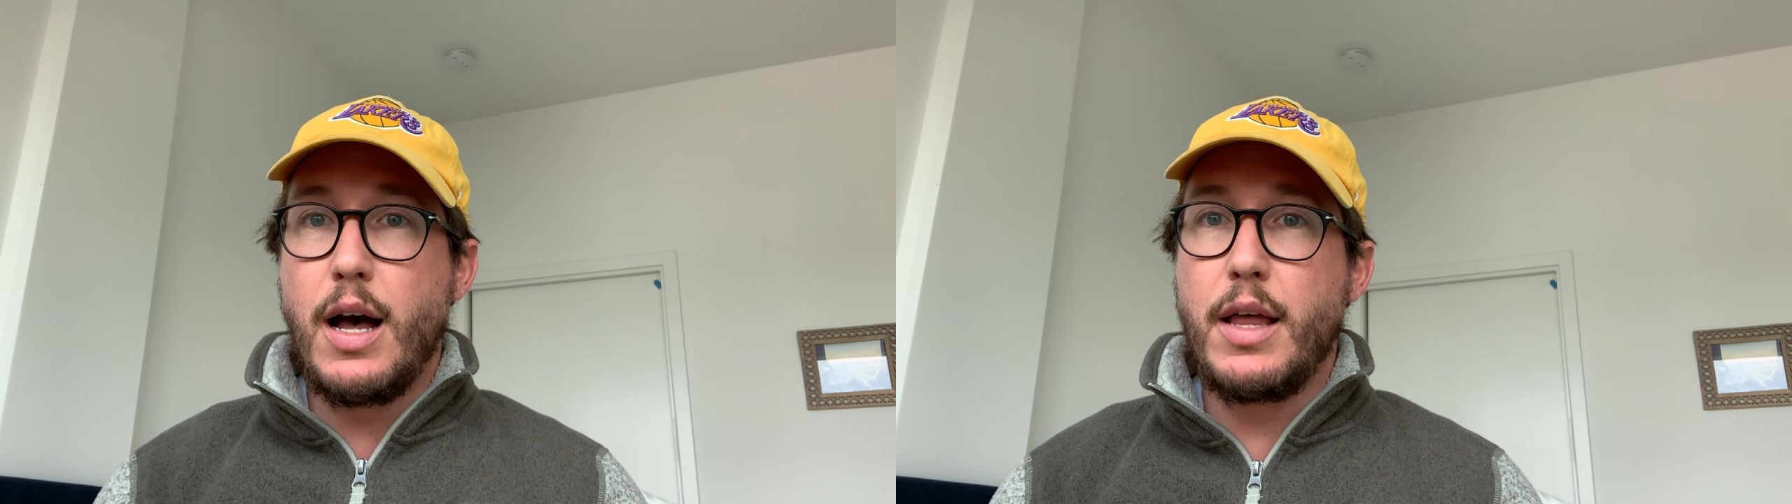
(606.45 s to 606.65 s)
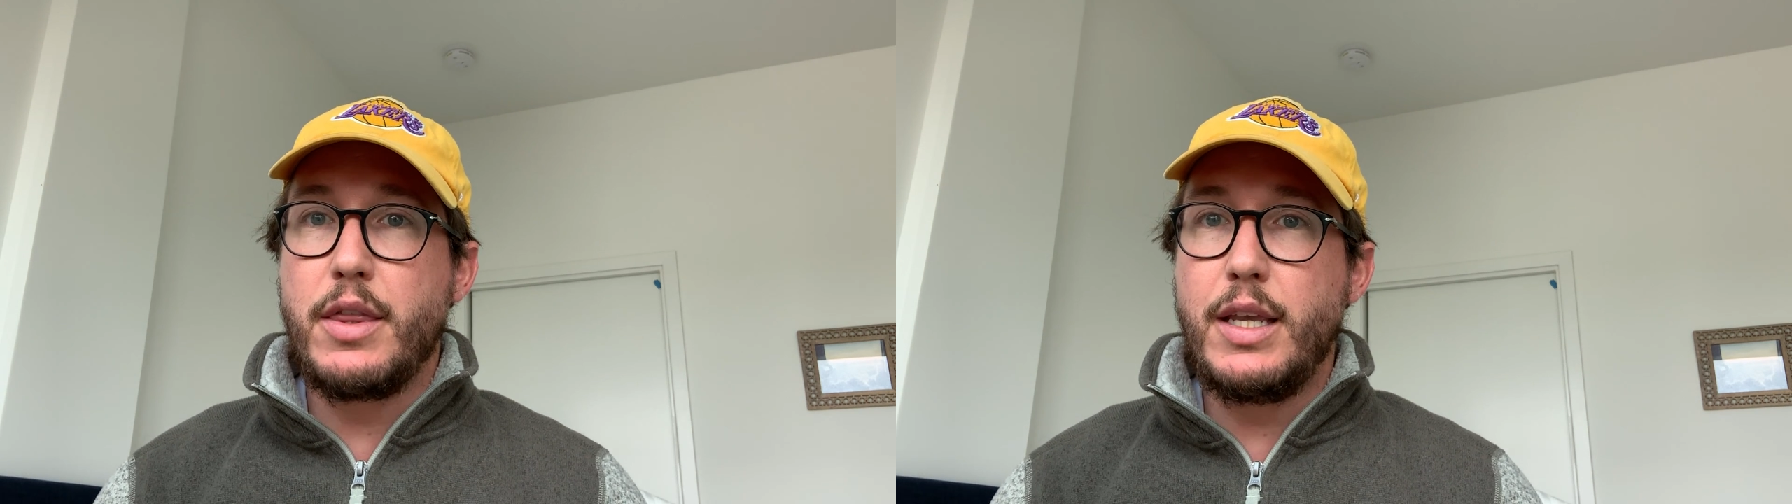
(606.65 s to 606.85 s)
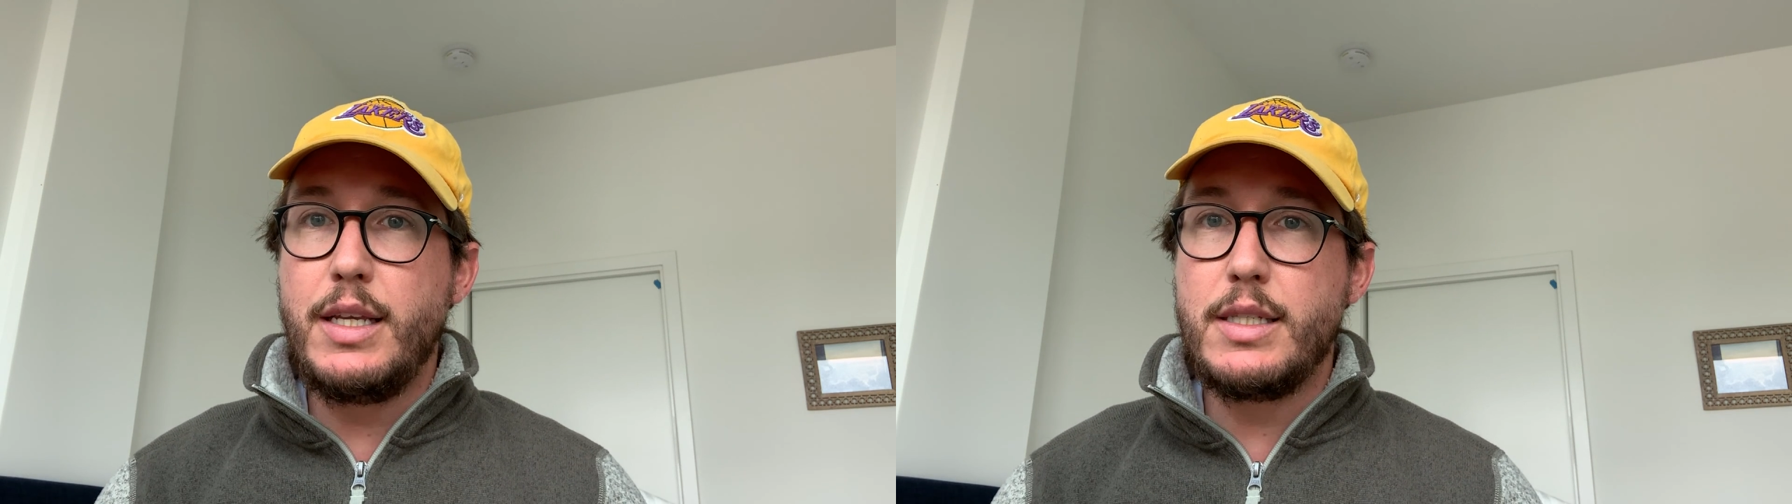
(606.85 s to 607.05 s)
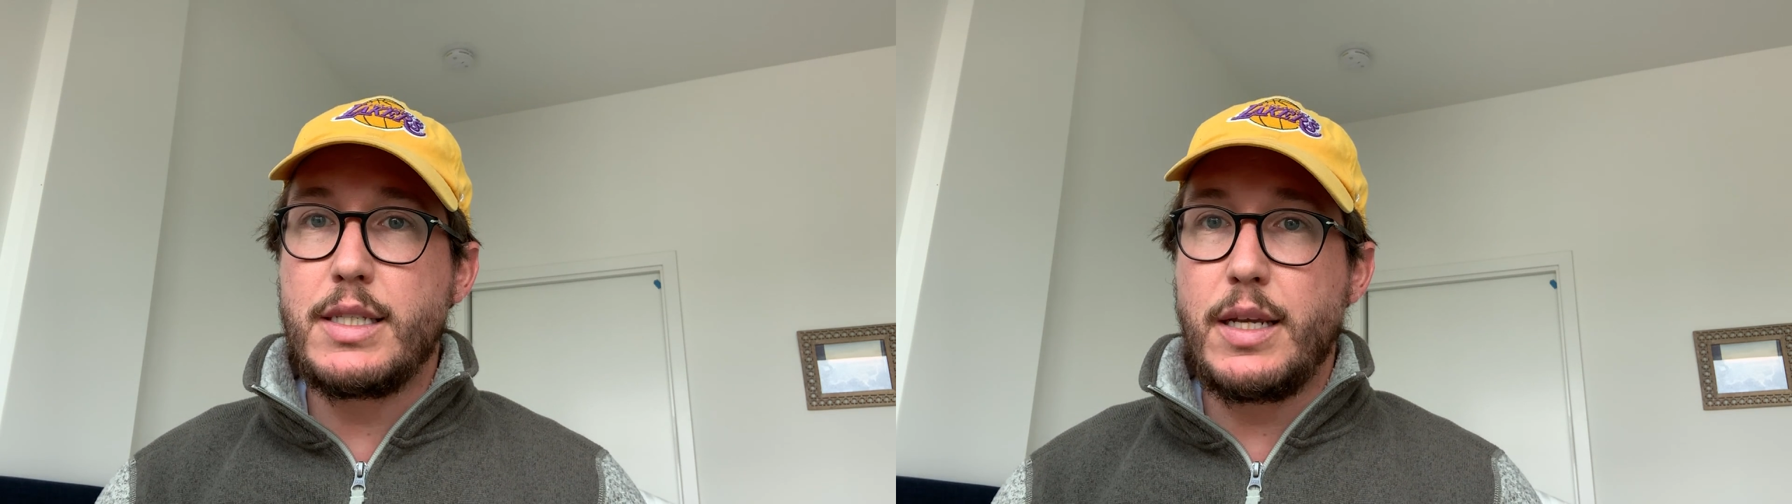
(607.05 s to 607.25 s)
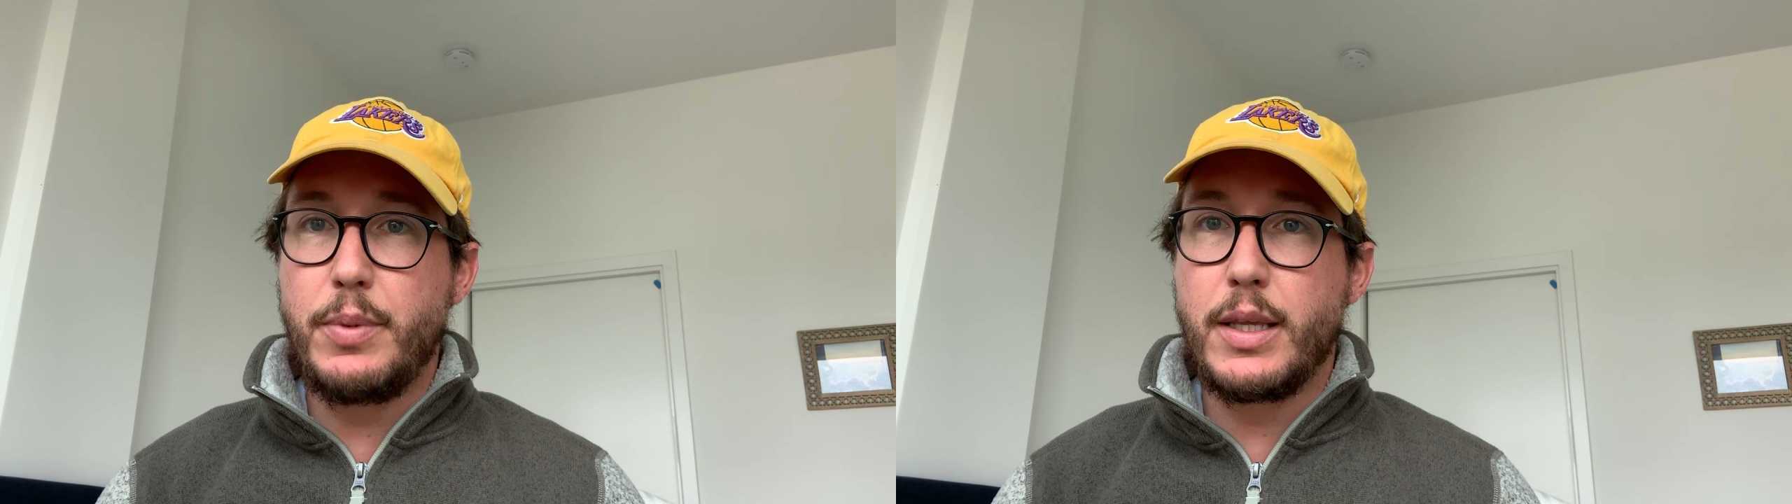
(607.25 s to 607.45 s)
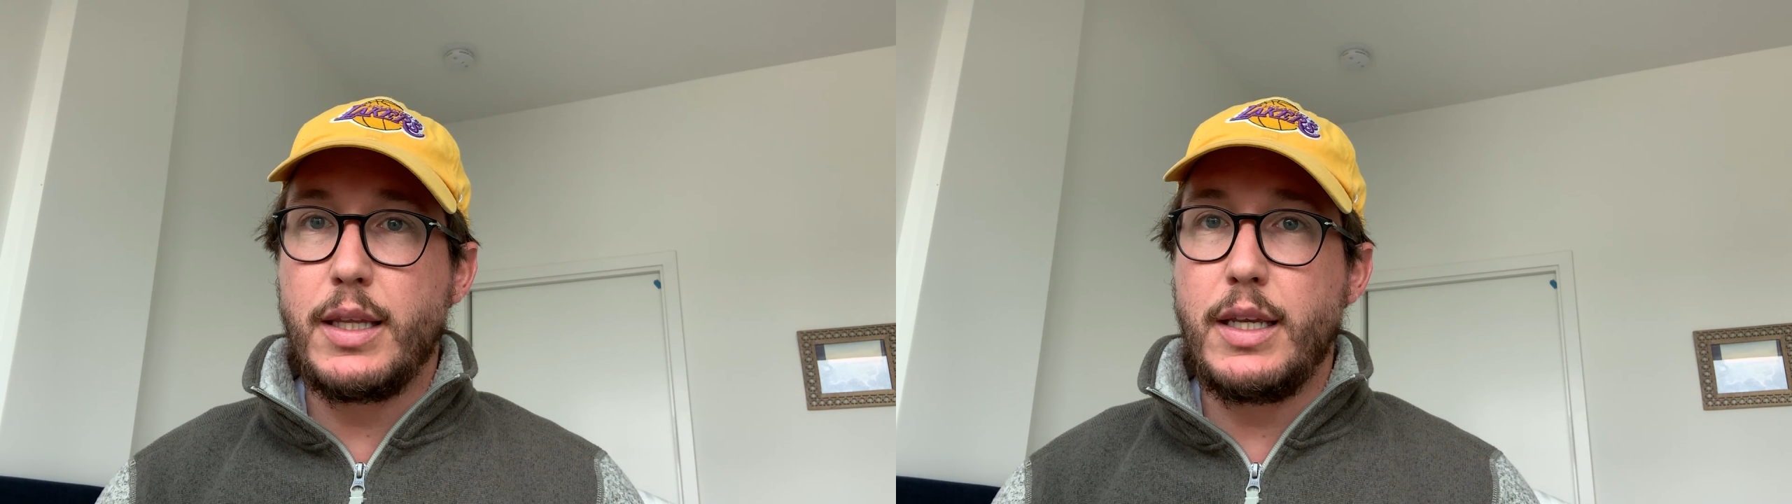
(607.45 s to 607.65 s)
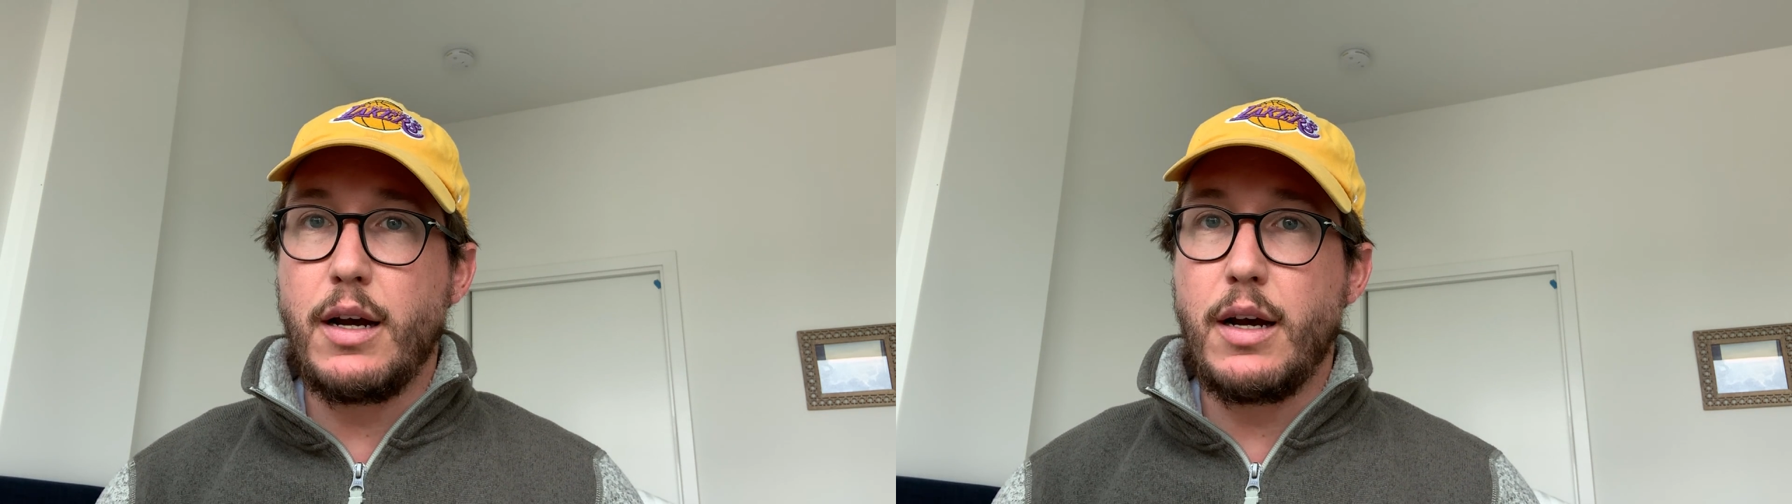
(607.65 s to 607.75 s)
These typically